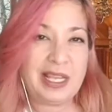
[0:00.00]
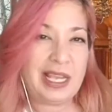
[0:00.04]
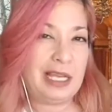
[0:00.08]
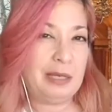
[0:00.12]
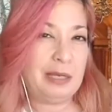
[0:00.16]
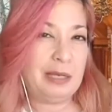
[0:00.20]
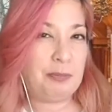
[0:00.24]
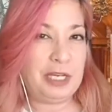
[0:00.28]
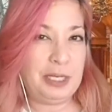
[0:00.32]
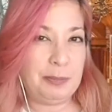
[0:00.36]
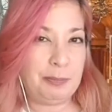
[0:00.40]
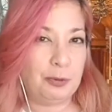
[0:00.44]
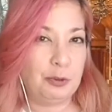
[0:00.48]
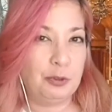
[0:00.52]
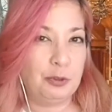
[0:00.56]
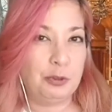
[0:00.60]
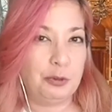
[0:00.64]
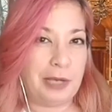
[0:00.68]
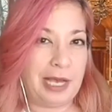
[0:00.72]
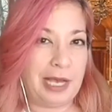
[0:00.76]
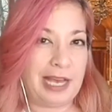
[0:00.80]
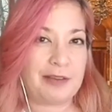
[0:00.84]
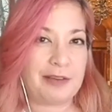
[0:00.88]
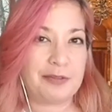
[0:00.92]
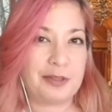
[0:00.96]
And people
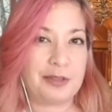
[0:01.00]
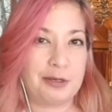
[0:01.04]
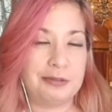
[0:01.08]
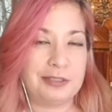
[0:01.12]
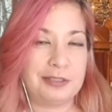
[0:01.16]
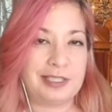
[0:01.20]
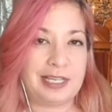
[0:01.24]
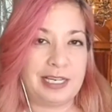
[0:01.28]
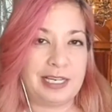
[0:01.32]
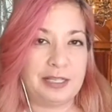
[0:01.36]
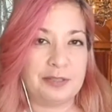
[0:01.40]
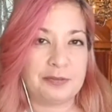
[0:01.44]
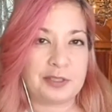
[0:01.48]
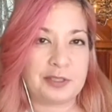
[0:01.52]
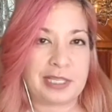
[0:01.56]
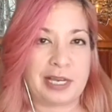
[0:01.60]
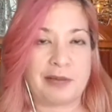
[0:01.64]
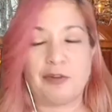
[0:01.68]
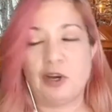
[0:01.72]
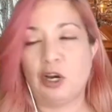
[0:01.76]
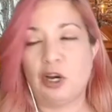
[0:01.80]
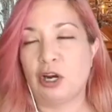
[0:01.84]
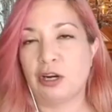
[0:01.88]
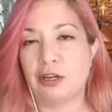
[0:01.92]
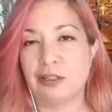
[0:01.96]
who have those gifts
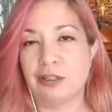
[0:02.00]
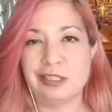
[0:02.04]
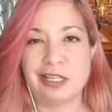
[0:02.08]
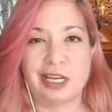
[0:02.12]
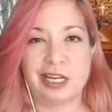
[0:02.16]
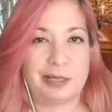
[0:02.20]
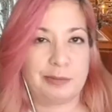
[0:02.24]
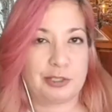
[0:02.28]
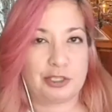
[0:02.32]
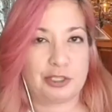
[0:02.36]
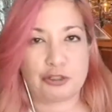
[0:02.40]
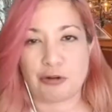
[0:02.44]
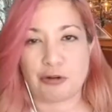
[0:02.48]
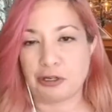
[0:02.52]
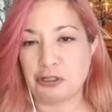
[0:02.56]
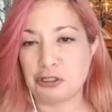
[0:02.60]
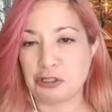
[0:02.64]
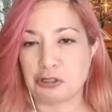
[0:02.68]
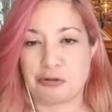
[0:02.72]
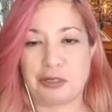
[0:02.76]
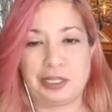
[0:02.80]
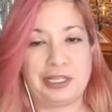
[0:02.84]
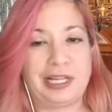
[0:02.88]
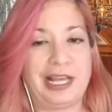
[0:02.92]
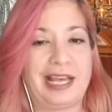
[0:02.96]
have a hard time
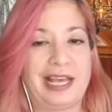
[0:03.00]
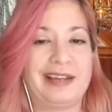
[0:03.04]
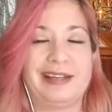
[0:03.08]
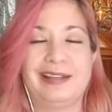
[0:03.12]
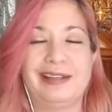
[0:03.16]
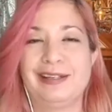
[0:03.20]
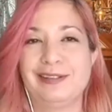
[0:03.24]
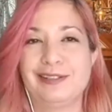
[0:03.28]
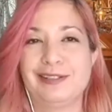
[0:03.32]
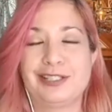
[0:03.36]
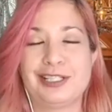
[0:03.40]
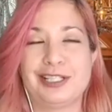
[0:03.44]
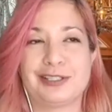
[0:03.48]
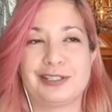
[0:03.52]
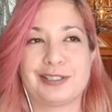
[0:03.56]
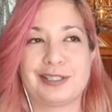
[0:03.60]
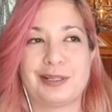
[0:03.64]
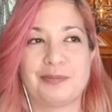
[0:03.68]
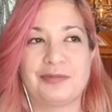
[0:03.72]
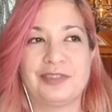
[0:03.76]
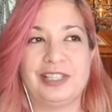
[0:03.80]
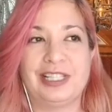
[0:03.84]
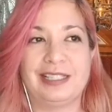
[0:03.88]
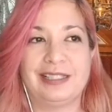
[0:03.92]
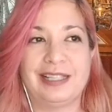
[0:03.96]
structuring that into
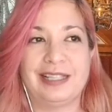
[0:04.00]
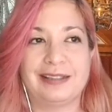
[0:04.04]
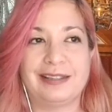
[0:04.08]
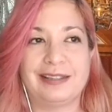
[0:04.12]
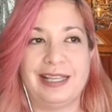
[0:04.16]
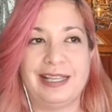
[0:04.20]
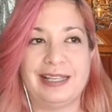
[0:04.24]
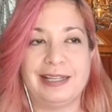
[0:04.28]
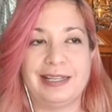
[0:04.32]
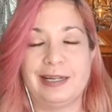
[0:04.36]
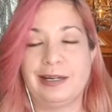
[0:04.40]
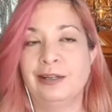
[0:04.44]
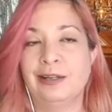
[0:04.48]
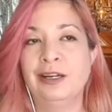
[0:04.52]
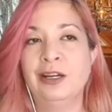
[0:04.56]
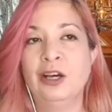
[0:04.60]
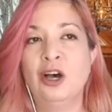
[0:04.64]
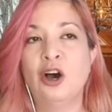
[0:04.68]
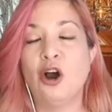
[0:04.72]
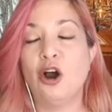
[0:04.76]
something that they can